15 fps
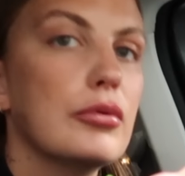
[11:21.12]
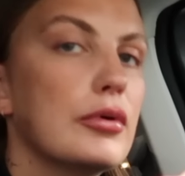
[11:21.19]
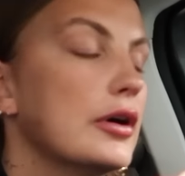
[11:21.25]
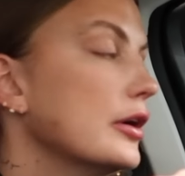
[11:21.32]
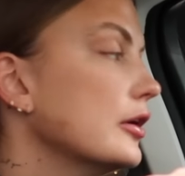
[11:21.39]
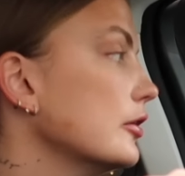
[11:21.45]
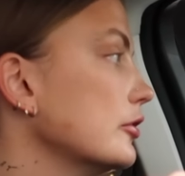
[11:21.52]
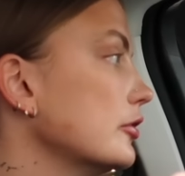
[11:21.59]

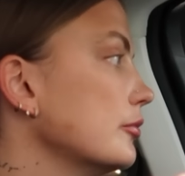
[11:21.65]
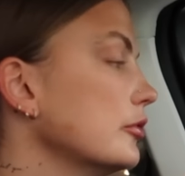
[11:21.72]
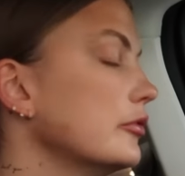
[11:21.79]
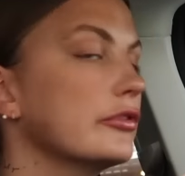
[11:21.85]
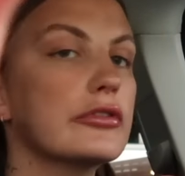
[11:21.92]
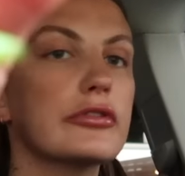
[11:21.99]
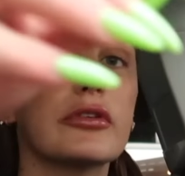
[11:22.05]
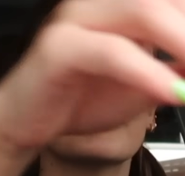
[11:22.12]
Why are you
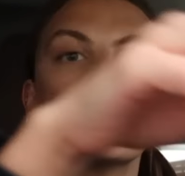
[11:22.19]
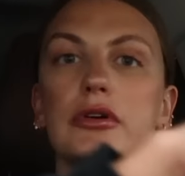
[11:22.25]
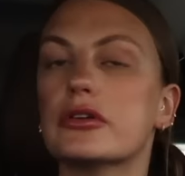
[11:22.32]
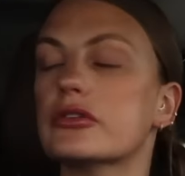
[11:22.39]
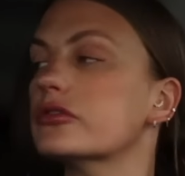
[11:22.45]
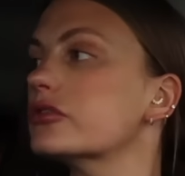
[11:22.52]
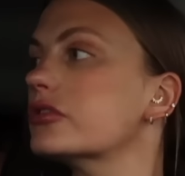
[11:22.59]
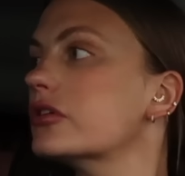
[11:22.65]
moving so
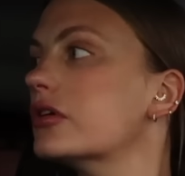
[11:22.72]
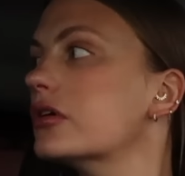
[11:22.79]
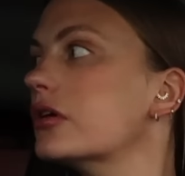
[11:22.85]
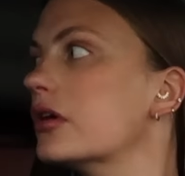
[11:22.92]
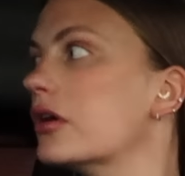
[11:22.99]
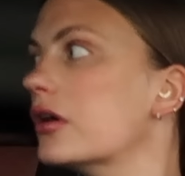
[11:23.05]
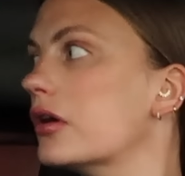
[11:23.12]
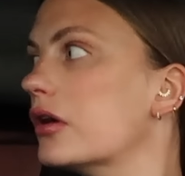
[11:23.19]
much?
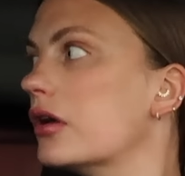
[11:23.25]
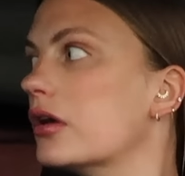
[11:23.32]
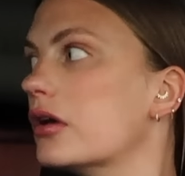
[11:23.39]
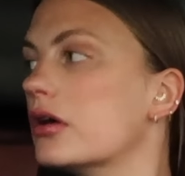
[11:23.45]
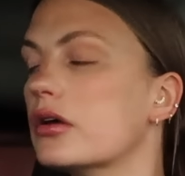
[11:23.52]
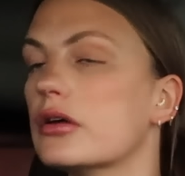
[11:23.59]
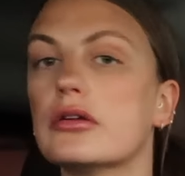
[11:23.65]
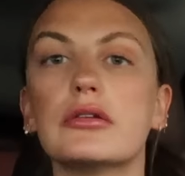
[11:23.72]

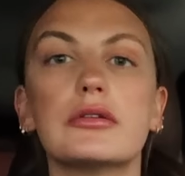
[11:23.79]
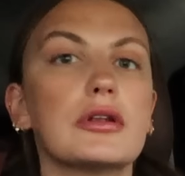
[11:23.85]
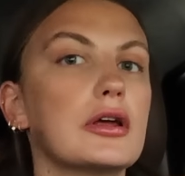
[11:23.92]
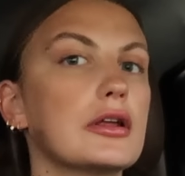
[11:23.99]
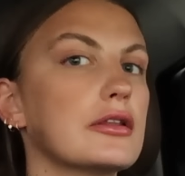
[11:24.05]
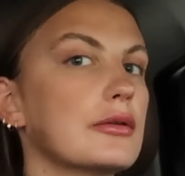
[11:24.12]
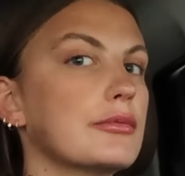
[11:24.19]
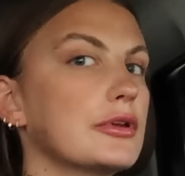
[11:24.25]
Hold
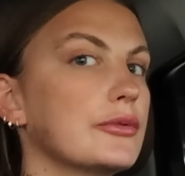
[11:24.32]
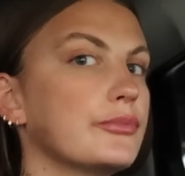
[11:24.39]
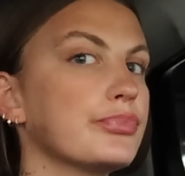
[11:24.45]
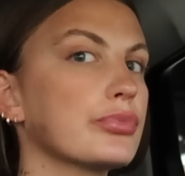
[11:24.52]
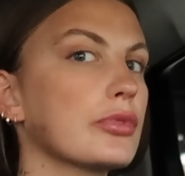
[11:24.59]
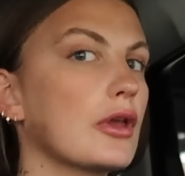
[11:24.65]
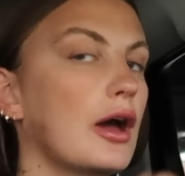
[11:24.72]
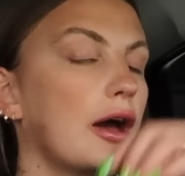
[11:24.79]
on, let me.
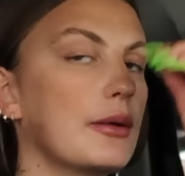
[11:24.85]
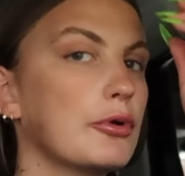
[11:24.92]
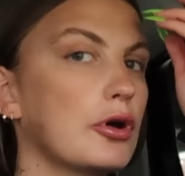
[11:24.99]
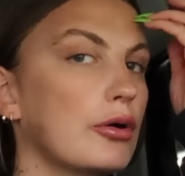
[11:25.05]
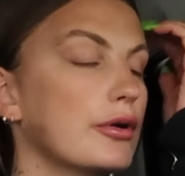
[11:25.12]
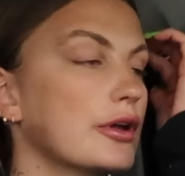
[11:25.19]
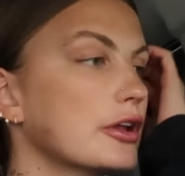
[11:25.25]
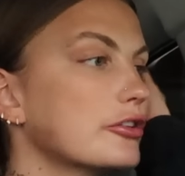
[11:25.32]
I'm
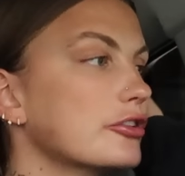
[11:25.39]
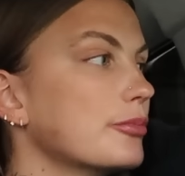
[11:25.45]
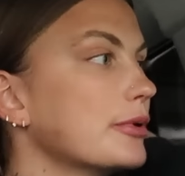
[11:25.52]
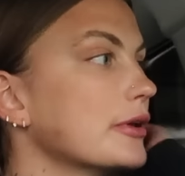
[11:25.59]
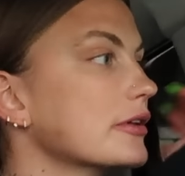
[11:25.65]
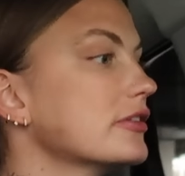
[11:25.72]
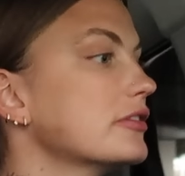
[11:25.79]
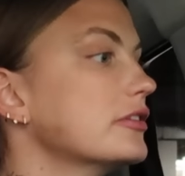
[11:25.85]
going to
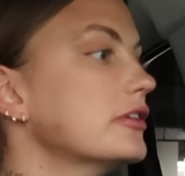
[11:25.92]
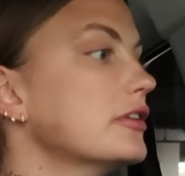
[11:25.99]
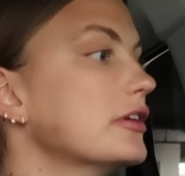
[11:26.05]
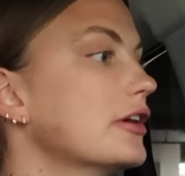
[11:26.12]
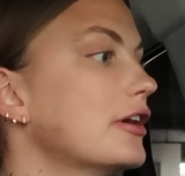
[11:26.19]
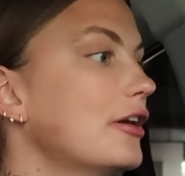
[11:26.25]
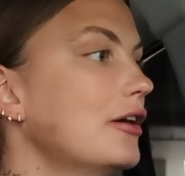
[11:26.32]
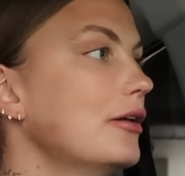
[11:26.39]
pick
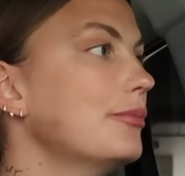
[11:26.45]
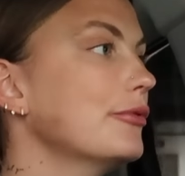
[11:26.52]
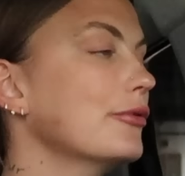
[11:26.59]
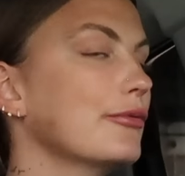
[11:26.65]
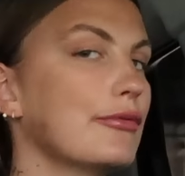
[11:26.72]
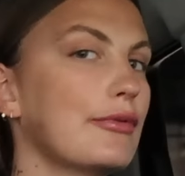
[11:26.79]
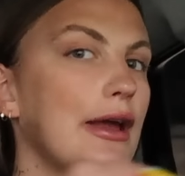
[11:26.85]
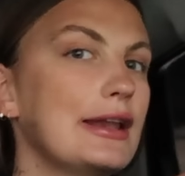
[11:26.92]
Celia up
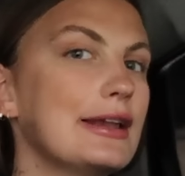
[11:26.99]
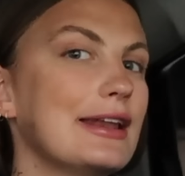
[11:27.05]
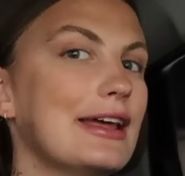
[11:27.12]
right